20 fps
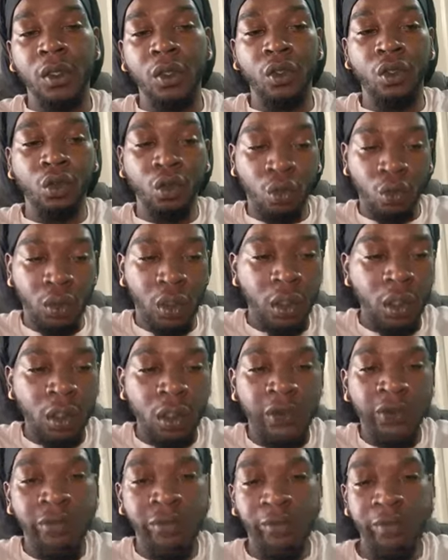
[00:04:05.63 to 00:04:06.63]
You could
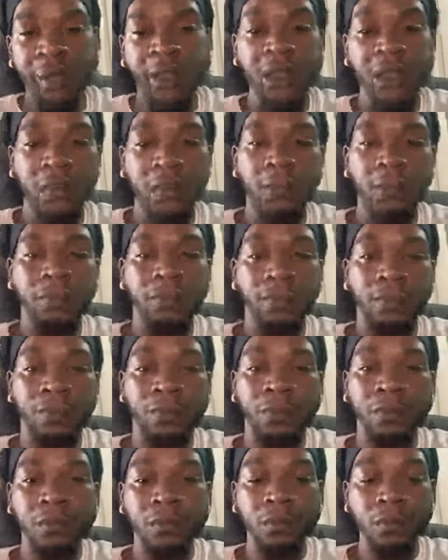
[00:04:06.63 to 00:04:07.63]
have been
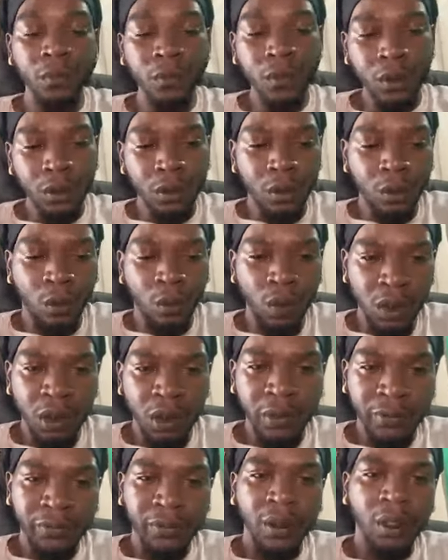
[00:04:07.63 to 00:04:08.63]
one
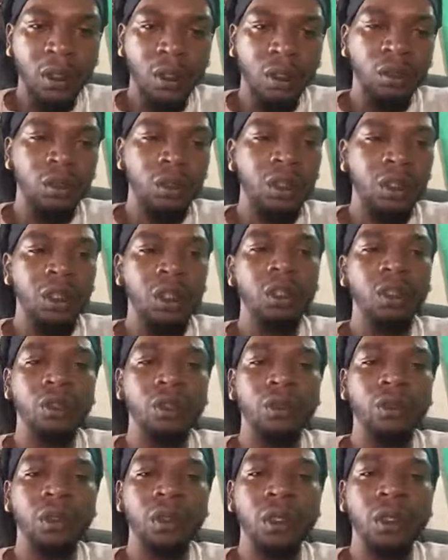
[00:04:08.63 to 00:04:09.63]
of those
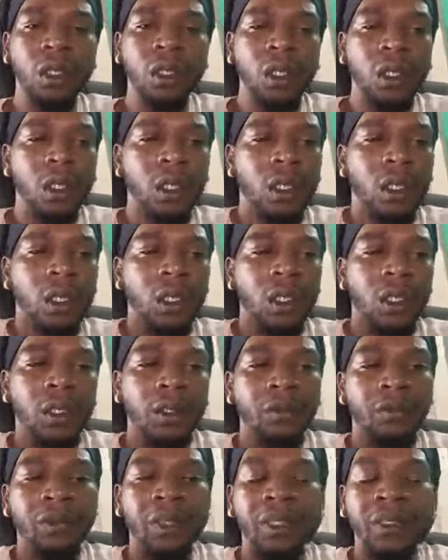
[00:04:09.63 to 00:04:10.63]
children
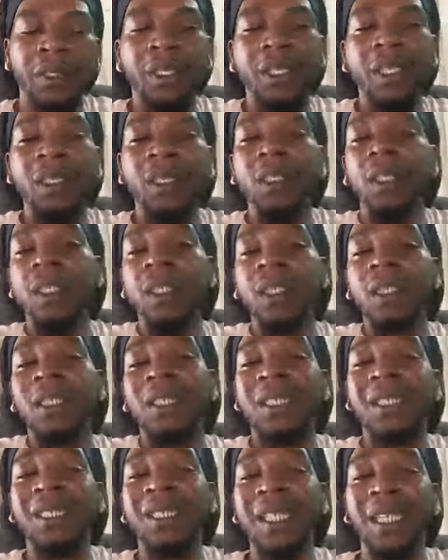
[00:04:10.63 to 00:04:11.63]
that didn't get to
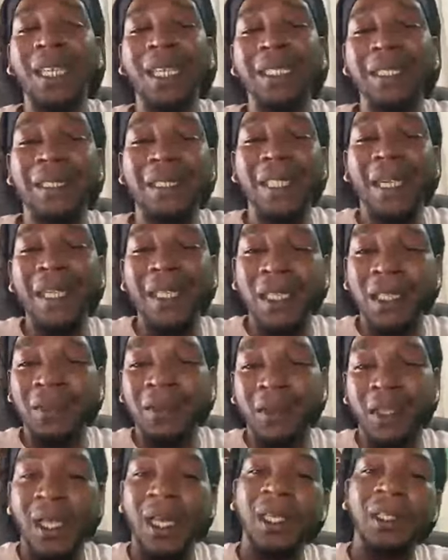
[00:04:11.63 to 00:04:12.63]
see a day of
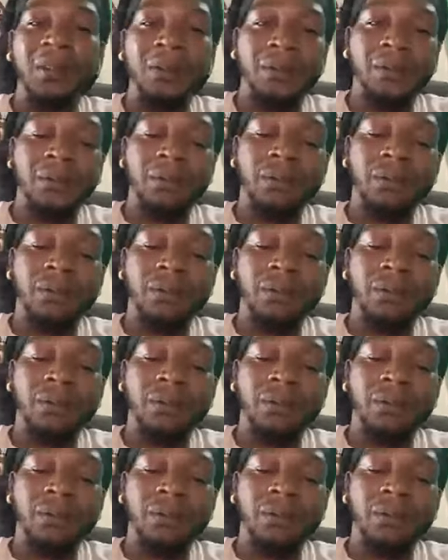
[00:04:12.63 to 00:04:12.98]
life.